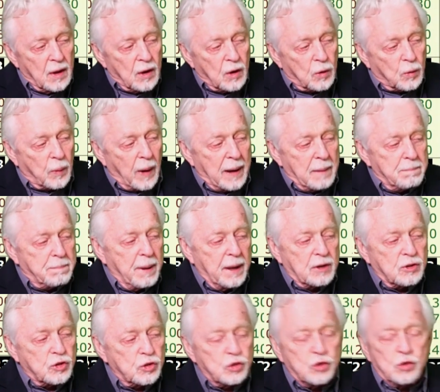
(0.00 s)
Grain
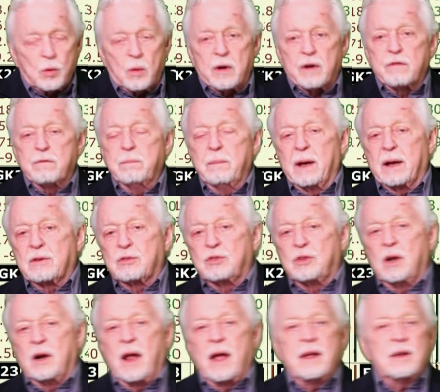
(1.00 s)
picture sort of mixed
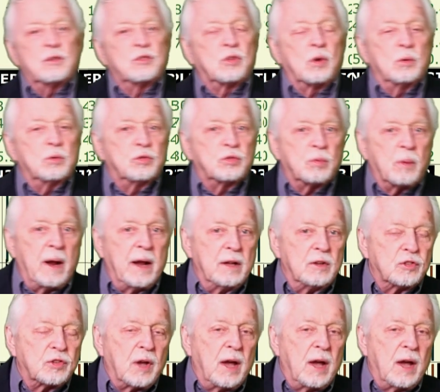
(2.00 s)
today. It's so strange.